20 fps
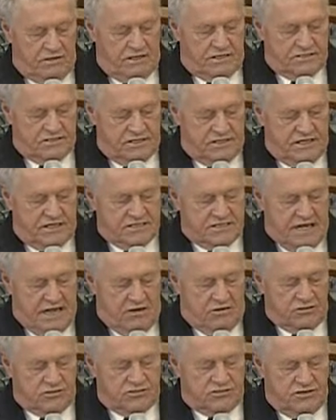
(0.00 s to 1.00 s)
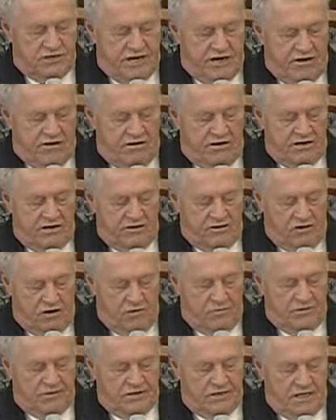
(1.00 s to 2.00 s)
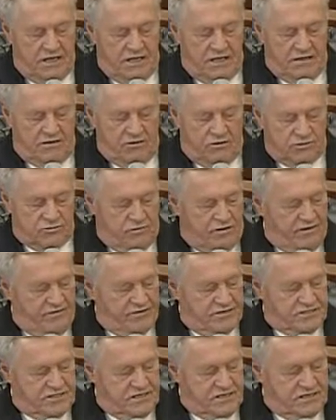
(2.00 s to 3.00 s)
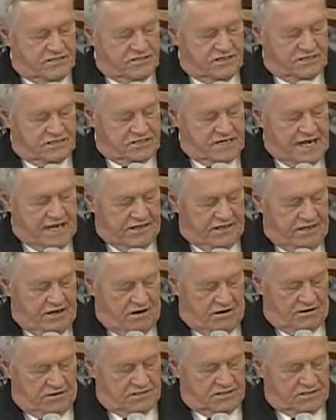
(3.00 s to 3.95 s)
is in this House to hear and determine those grievances, it's not there.